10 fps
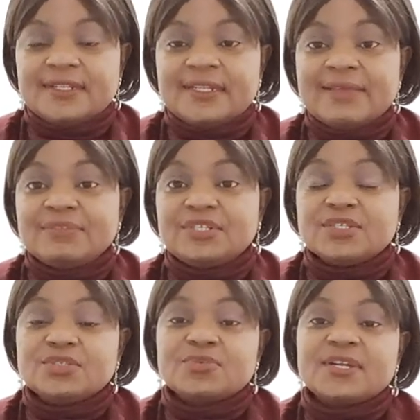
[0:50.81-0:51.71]
let me
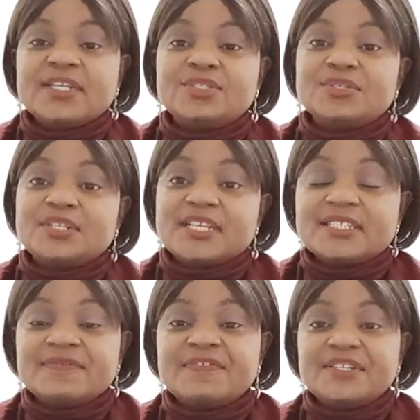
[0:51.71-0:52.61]
just quickly do
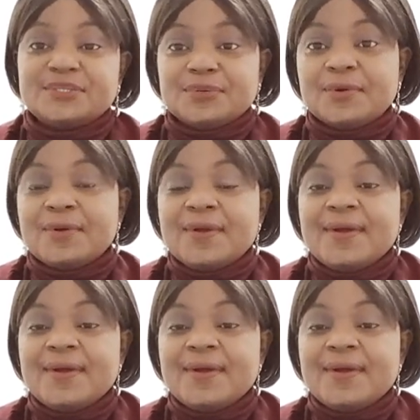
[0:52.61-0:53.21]
this video.